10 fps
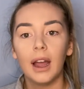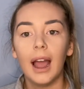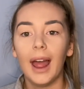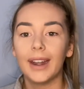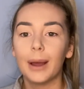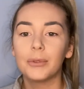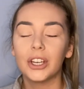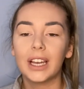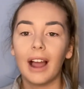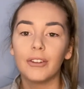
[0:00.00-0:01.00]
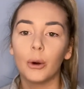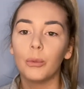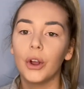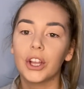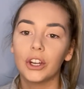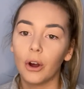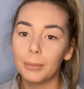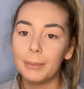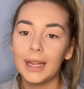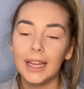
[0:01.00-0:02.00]
and I'm going to carry on working on
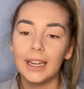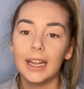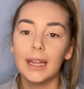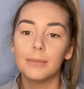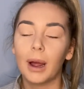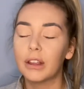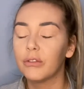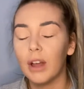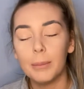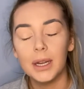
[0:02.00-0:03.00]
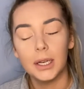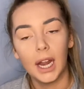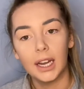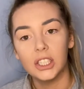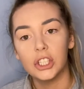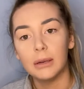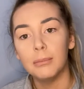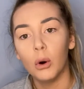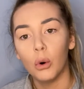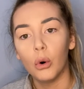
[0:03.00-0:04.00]
being in my feminine energy
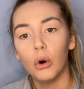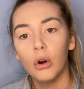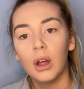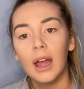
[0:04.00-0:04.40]
more